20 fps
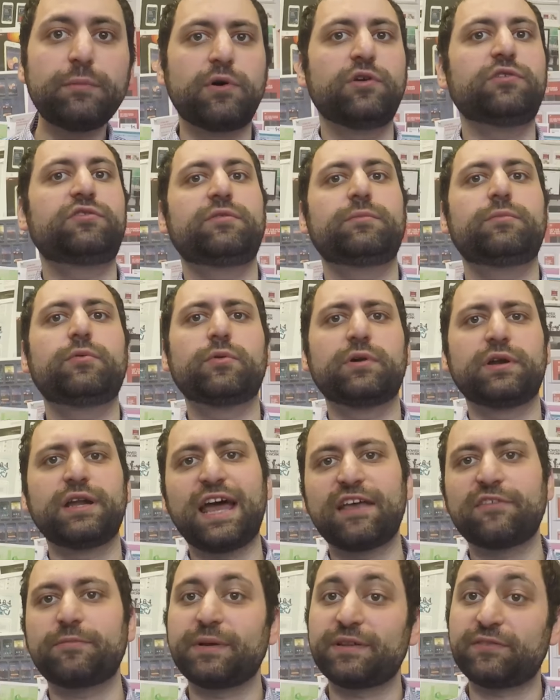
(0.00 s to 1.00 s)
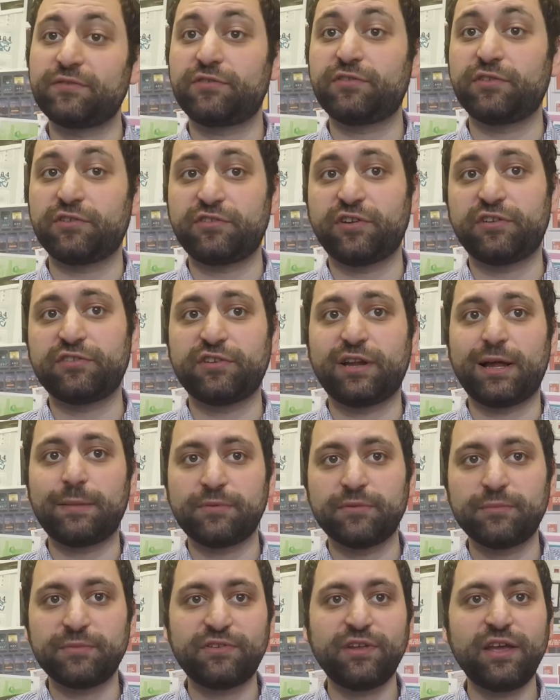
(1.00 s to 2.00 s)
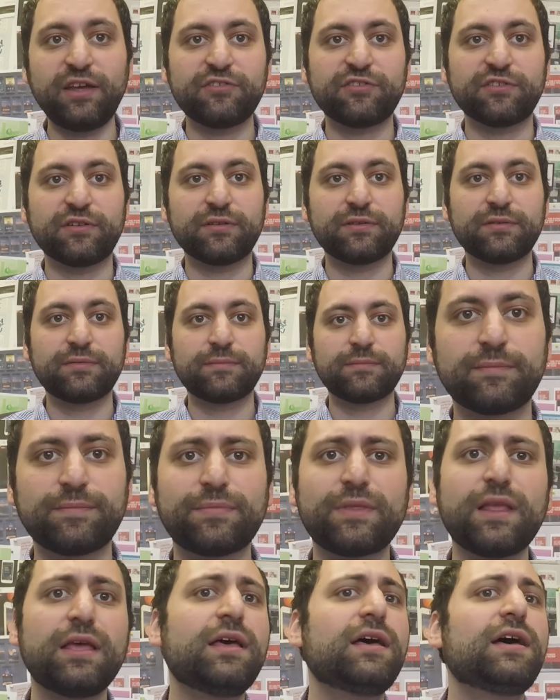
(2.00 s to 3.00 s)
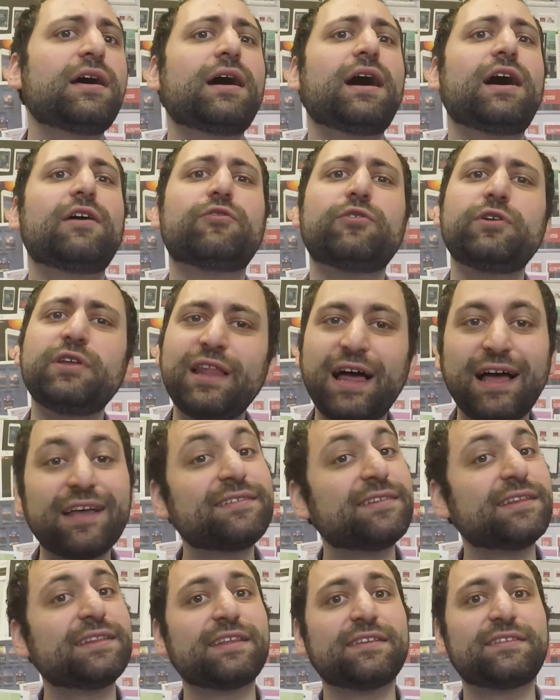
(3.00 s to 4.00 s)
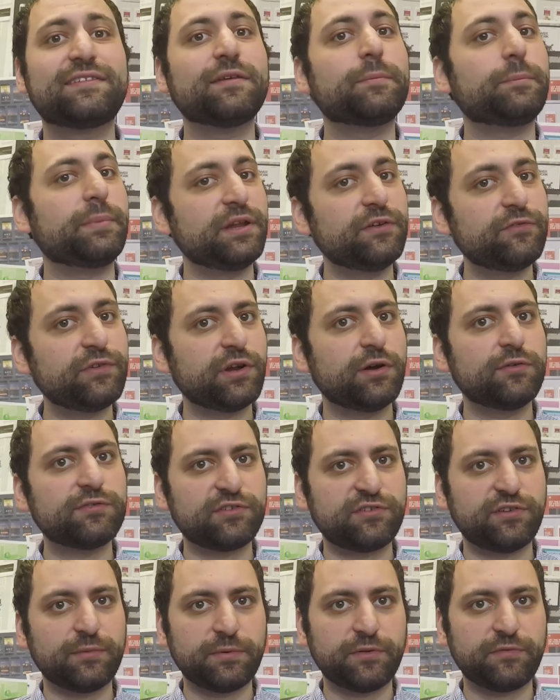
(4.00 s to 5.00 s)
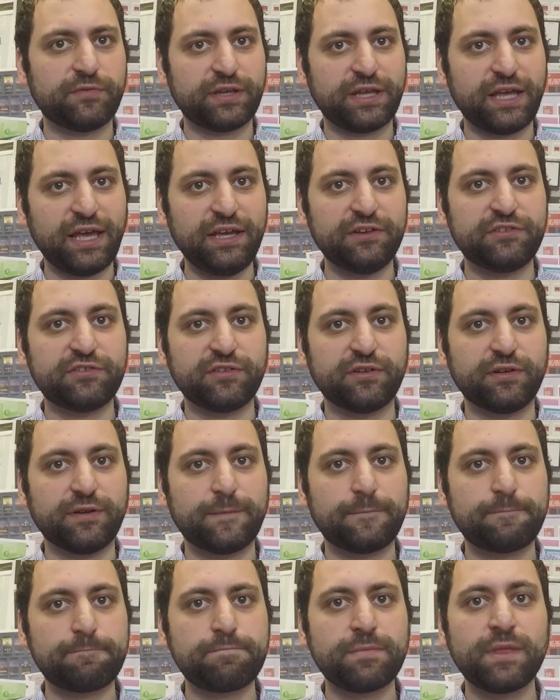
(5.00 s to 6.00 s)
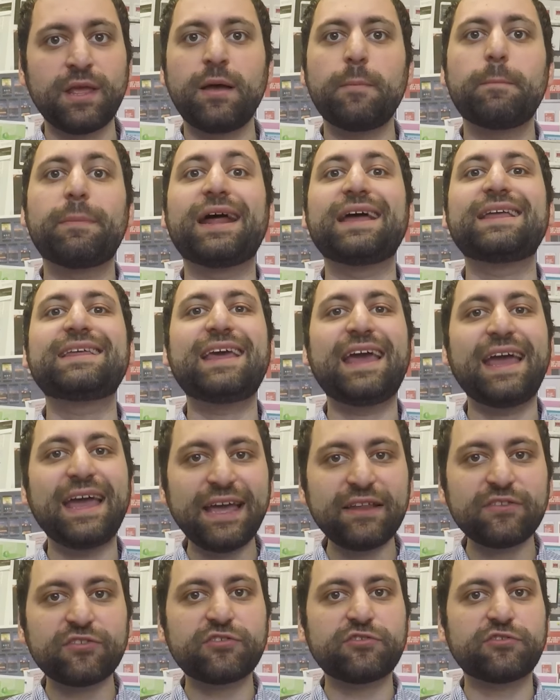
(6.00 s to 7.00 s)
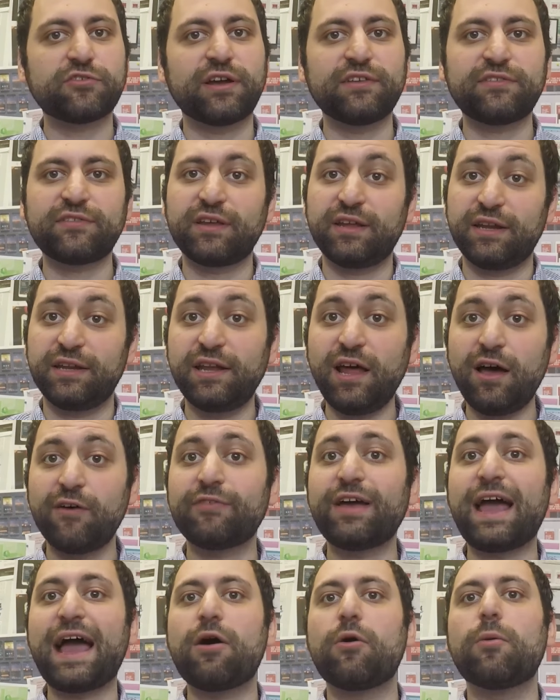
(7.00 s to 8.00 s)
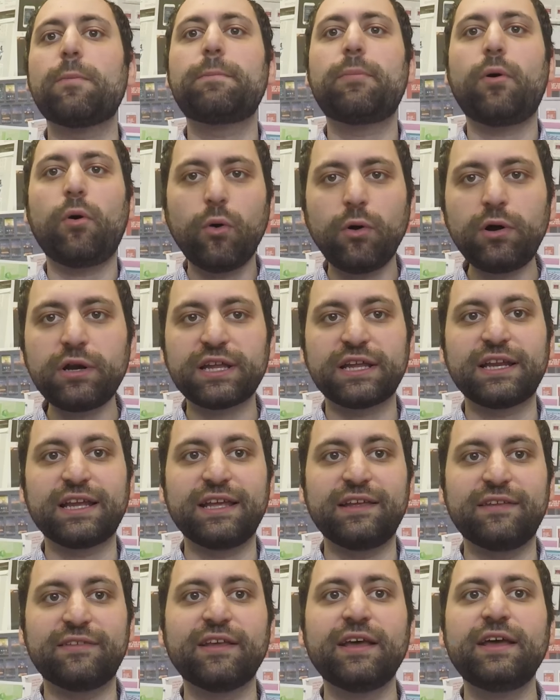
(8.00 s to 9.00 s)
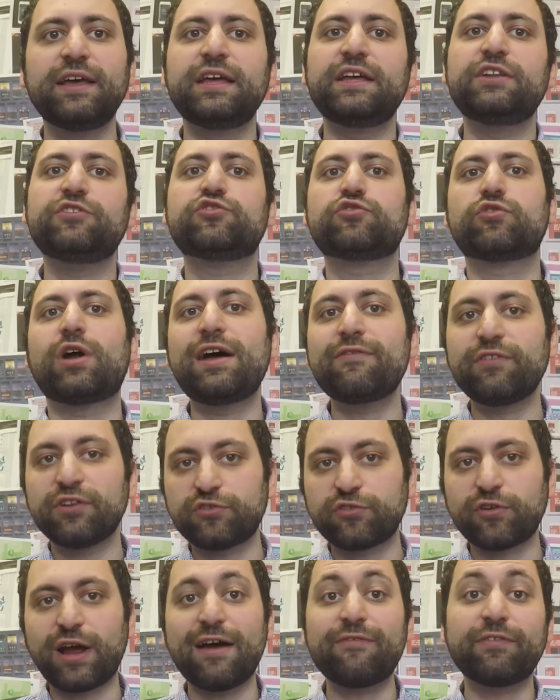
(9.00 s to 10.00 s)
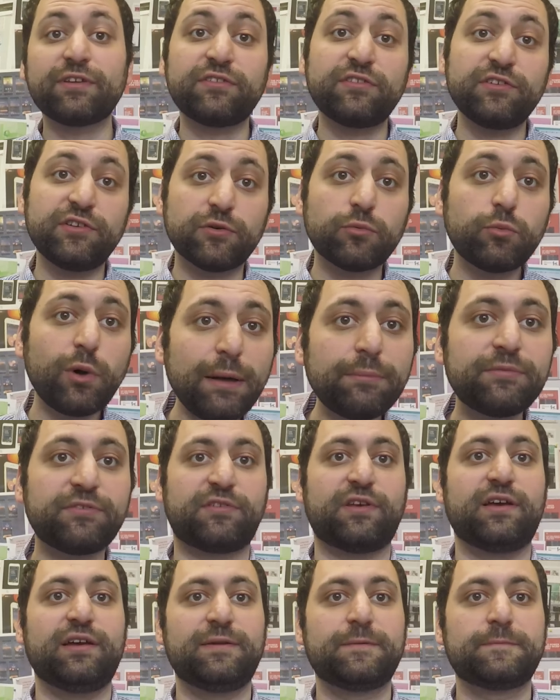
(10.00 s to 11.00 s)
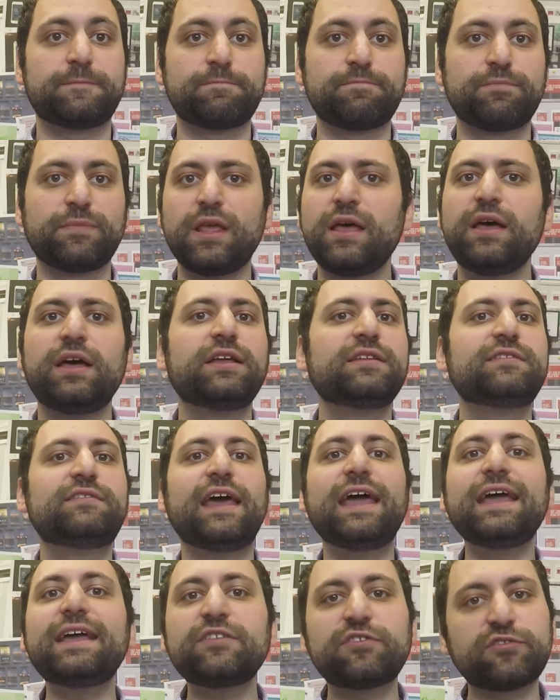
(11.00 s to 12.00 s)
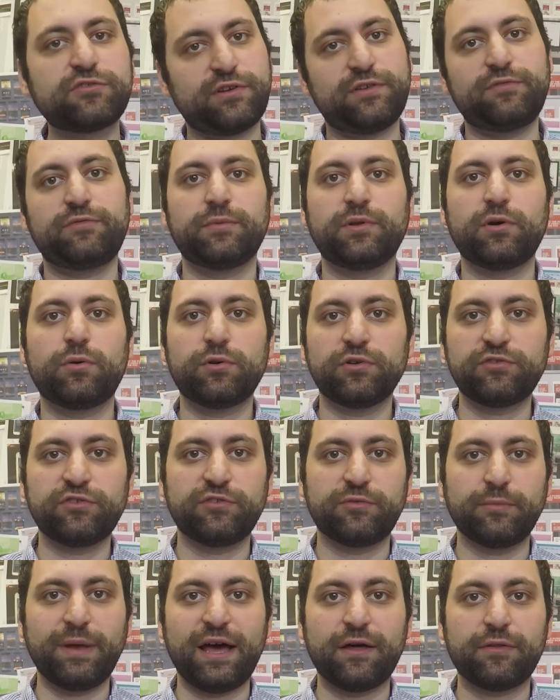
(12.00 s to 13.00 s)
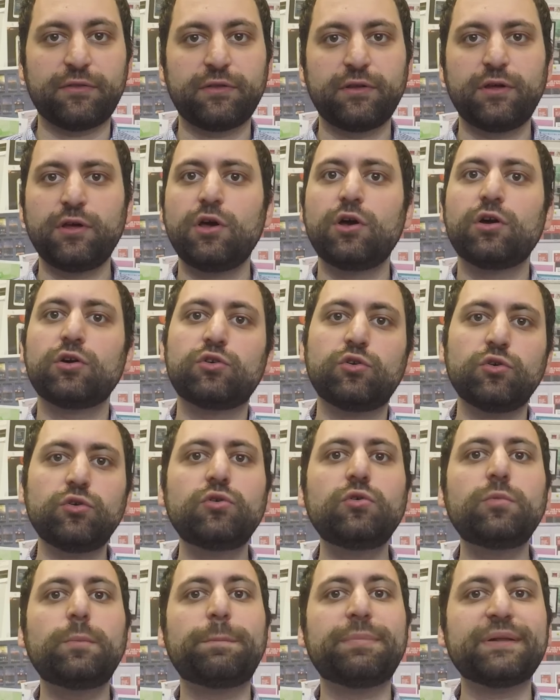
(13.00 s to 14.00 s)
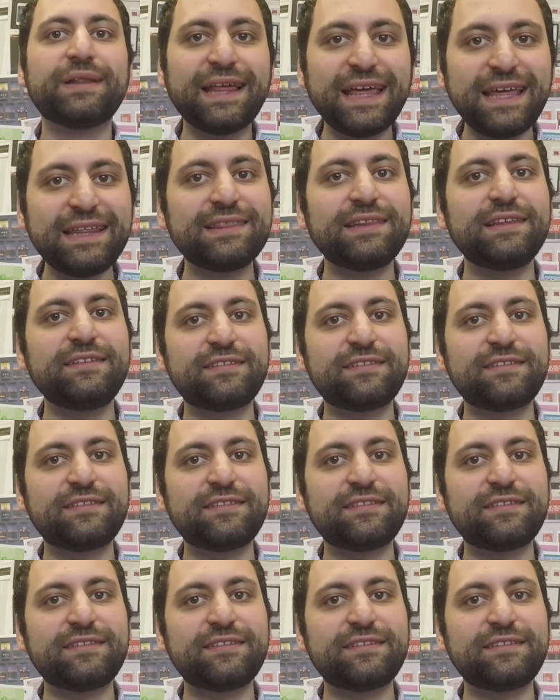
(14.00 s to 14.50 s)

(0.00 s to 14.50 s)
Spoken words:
most important aspect of search engine optimization. I realize that this is a bit of an oversimplification, but I can't stress enough how important it is in driving traffic to your website. Take it straight from the horse's mouth. Google blatantly